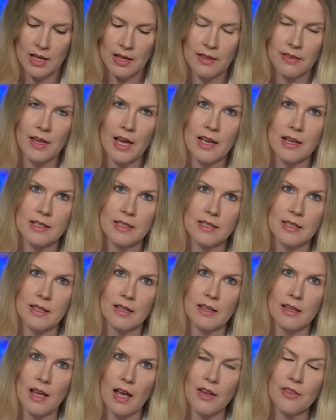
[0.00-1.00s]
that
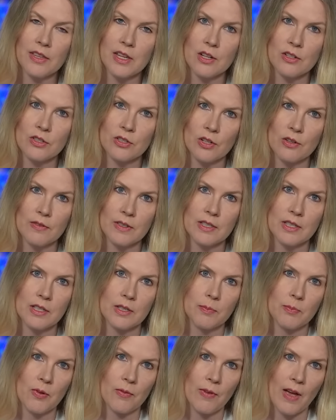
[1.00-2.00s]
healthcare
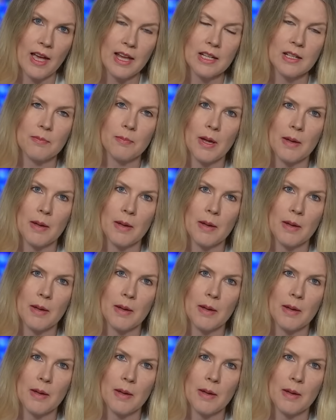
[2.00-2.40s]
services provided